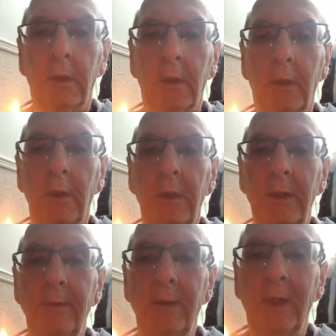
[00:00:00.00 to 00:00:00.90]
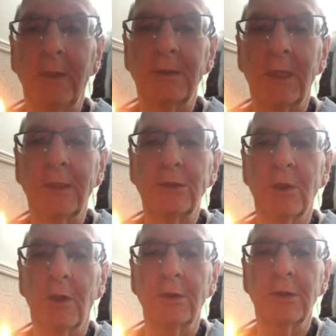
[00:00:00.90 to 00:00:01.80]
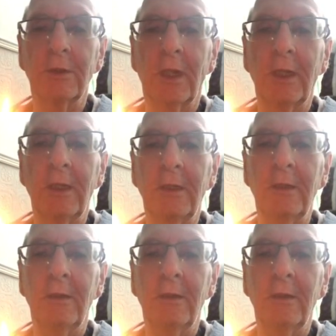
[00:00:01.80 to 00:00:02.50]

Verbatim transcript: Good evening, St. John's United.